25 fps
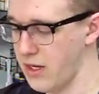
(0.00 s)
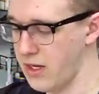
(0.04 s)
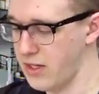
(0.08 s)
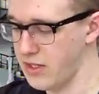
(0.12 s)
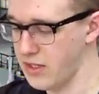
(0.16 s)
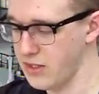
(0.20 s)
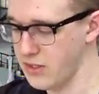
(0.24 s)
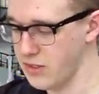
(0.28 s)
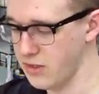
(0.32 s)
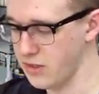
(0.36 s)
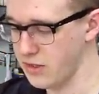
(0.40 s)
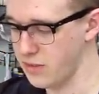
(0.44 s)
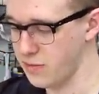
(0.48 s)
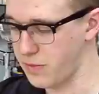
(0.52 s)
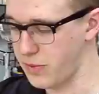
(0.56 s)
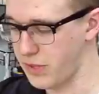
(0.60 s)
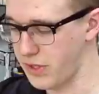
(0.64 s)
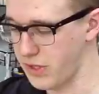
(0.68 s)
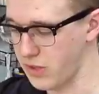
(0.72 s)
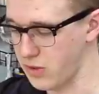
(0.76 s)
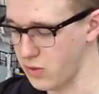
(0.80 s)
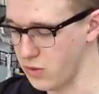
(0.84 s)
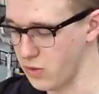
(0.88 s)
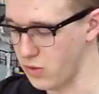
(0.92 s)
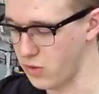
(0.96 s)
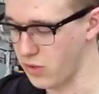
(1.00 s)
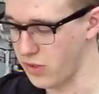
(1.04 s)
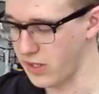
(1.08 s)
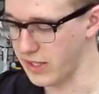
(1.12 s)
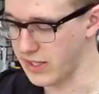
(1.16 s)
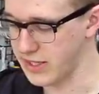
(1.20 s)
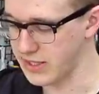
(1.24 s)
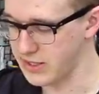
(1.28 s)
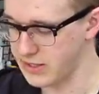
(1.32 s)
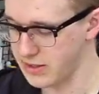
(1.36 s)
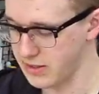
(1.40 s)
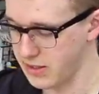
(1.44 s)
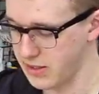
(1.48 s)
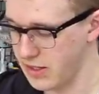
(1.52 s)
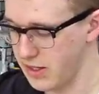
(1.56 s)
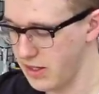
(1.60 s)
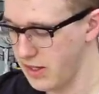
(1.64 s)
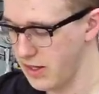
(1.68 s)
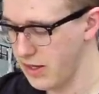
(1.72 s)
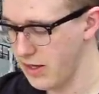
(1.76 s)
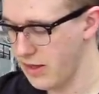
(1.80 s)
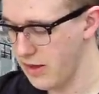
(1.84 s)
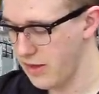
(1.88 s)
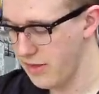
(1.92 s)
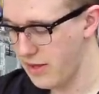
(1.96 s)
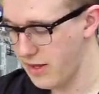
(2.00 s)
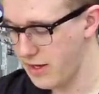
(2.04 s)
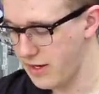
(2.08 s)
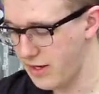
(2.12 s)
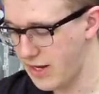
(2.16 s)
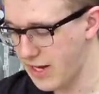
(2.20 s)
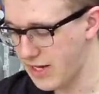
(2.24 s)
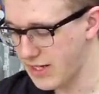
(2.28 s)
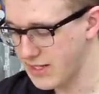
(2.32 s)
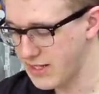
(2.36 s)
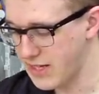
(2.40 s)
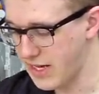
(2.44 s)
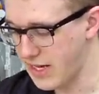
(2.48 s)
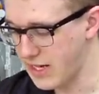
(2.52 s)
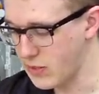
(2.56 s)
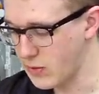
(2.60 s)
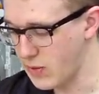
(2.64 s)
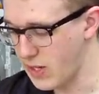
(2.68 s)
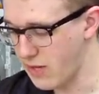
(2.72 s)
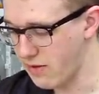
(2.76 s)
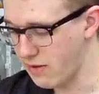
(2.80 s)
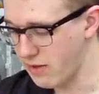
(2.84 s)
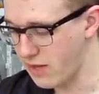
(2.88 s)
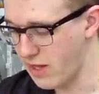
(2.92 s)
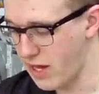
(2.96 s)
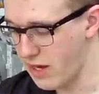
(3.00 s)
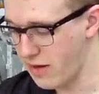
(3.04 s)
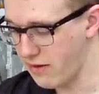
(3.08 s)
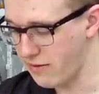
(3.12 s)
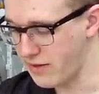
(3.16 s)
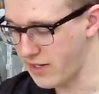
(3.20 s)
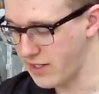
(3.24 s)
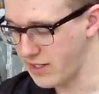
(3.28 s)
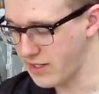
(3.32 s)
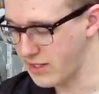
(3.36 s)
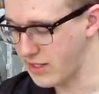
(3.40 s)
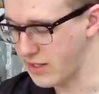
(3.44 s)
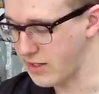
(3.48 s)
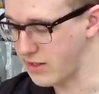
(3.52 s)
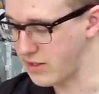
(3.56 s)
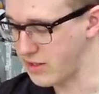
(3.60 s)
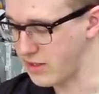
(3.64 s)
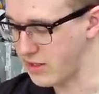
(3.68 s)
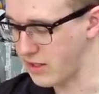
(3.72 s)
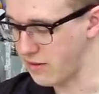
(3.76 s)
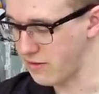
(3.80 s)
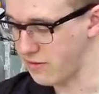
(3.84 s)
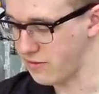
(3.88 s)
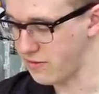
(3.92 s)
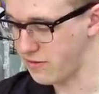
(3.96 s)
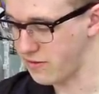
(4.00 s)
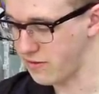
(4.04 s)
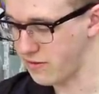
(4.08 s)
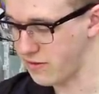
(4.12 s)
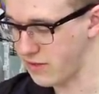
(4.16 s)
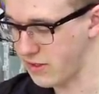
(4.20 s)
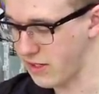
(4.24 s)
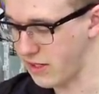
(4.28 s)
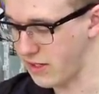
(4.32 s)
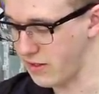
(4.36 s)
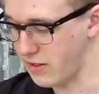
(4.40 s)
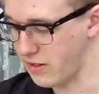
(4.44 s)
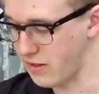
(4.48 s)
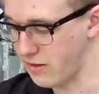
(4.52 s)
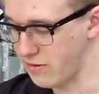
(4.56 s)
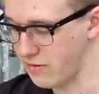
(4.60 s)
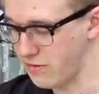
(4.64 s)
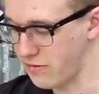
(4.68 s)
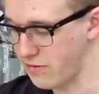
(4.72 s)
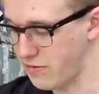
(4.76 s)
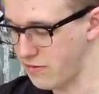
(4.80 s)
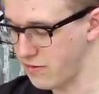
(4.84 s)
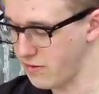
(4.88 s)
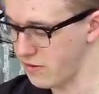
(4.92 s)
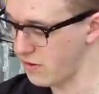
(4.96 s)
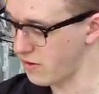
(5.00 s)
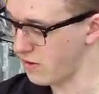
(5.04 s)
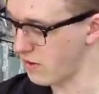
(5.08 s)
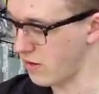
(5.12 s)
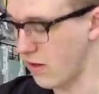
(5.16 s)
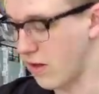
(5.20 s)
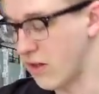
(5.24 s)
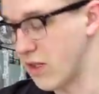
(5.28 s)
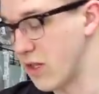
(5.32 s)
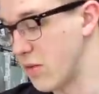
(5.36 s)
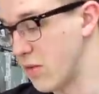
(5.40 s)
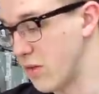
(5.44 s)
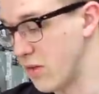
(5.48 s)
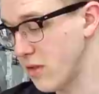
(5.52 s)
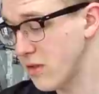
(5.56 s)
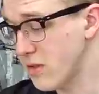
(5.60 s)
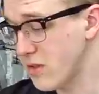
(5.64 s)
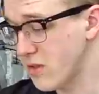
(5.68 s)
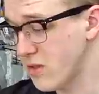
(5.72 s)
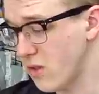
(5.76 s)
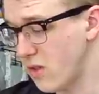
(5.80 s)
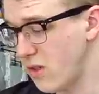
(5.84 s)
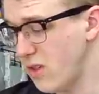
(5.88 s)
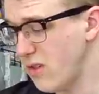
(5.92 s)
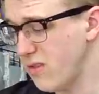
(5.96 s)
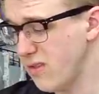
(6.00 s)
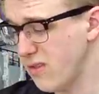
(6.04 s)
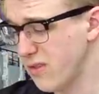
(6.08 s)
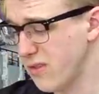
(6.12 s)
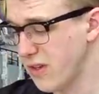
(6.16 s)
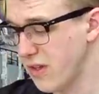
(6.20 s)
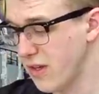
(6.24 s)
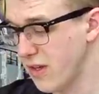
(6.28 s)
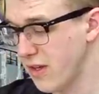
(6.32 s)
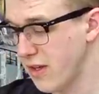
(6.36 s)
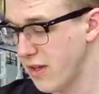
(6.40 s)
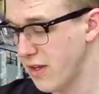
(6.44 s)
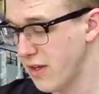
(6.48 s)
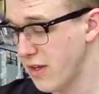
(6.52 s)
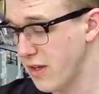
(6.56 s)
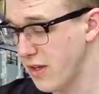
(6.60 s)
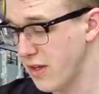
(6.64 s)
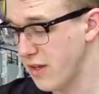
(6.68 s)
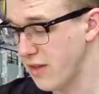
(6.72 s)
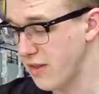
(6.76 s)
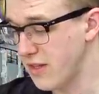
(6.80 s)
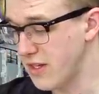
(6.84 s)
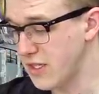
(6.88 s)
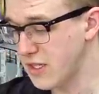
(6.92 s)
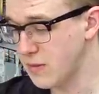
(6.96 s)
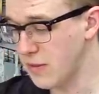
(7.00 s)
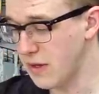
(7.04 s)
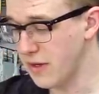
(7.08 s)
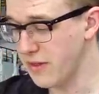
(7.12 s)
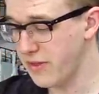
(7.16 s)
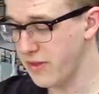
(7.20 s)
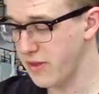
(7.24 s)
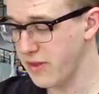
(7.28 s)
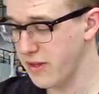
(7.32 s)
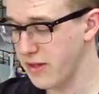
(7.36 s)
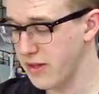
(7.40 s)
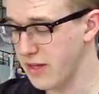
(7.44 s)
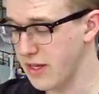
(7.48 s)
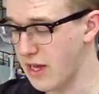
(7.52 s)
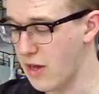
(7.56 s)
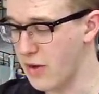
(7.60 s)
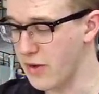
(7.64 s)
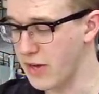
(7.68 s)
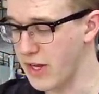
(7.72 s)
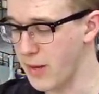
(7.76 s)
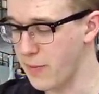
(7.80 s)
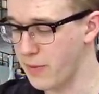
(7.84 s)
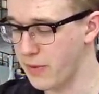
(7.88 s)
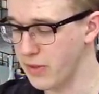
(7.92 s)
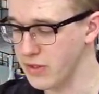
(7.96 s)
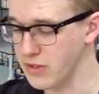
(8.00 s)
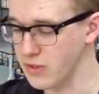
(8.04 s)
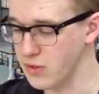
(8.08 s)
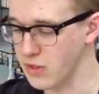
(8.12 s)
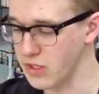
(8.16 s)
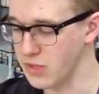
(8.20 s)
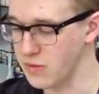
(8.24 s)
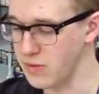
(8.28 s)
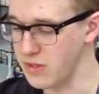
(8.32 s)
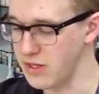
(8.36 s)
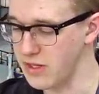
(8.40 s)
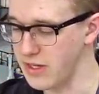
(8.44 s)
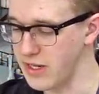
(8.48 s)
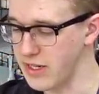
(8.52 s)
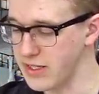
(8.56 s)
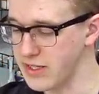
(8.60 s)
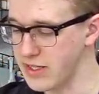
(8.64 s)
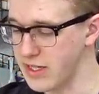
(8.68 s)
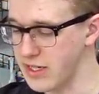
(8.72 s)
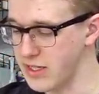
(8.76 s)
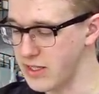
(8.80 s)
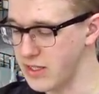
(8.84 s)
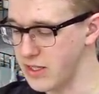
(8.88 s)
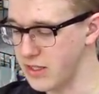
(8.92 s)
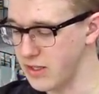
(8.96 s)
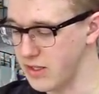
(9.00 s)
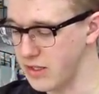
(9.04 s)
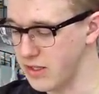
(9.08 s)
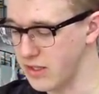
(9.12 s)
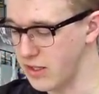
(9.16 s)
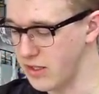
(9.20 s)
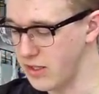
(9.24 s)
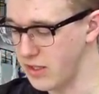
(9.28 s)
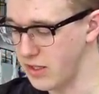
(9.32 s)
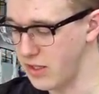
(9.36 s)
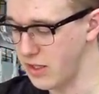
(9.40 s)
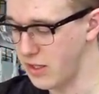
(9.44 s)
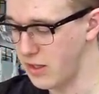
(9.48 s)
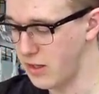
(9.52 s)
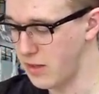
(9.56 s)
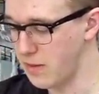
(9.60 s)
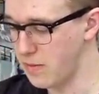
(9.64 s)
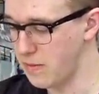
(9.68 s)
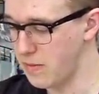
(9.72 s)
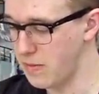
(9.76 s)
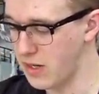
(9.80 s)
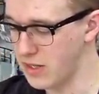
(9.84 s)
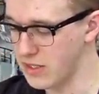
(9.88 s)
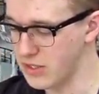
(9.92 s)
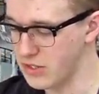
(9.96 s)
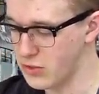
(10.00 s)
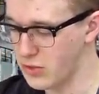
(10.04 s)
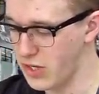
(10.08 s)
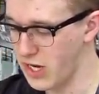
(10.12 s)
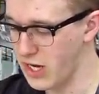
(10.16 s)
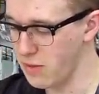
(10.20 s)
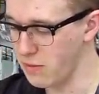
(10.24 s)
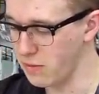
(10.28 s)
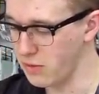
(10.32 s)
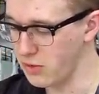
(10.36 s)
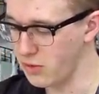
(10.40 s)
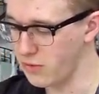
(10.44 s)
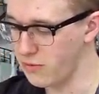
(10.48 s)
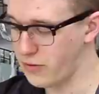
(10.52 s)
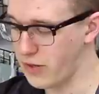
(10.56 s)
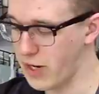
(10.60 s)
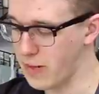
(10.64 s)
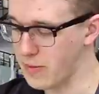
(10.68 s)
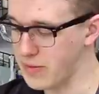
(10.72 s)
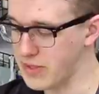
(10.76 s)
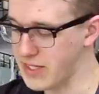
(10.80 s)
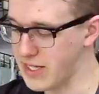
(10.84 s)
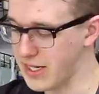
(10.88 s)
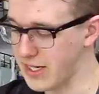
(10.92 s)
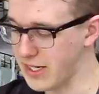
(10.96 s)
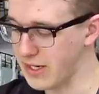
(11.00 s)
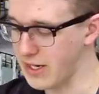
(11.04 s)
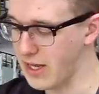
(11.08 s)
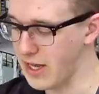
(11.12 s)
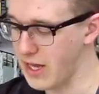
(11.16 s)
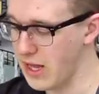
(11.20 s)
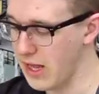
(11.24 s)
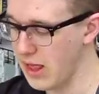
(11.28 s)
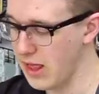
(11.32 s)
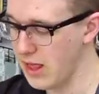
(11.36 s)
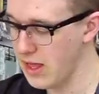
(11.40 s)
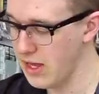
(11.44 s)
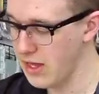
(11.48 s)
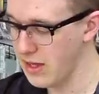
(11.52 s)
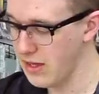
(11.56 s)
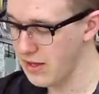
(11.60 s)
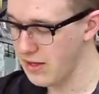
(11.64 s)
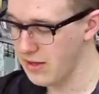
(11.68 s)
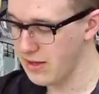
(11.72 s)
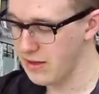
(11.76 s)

it does look pretty cool, I guess. Then Next Edge, we have a lot of Next Edge stuff kind of uh, on the books, sort of. This month, out in April, is going to be the Next Edge Gundam Astray Blue Frame second L